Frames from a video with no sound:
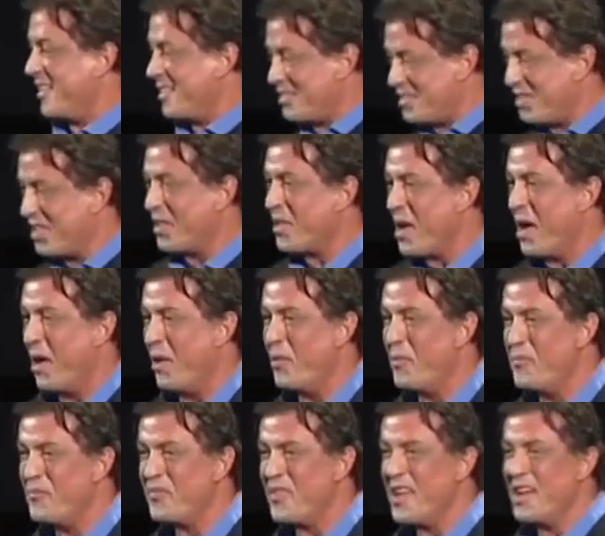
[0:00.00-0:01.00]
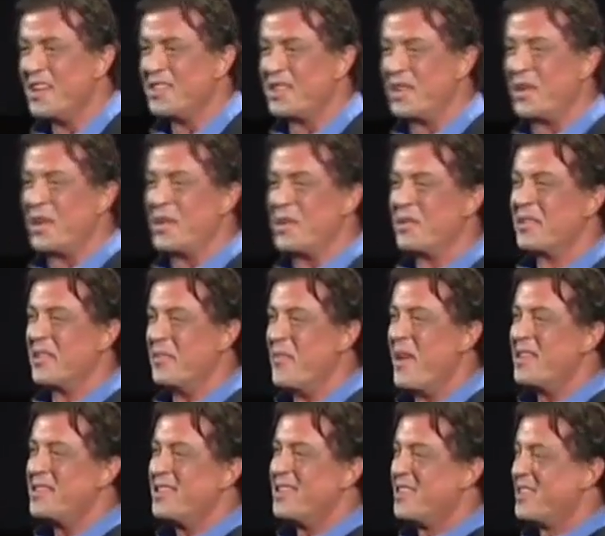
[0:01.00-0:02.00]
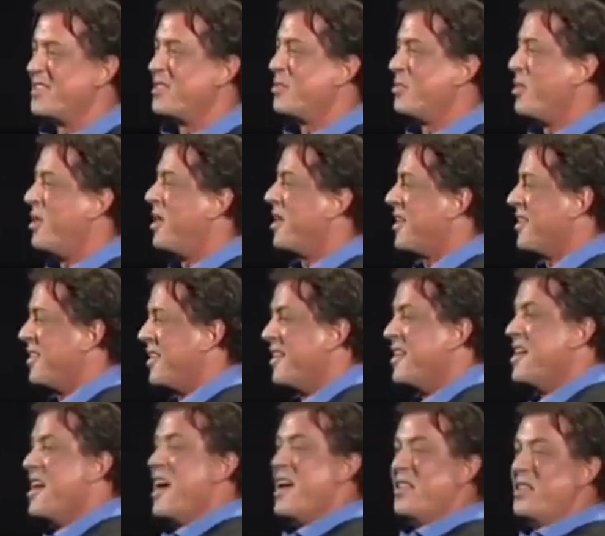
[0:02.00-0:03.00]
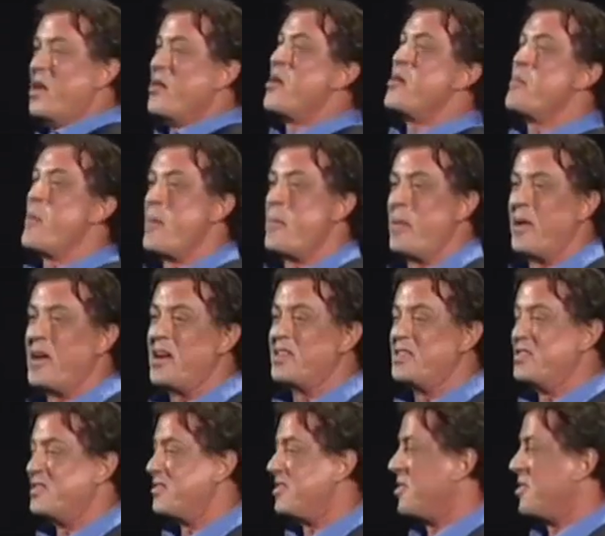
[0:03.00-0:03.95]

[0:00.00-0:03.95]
Zero. So you, imagine you just walk in there and nobody prepares you.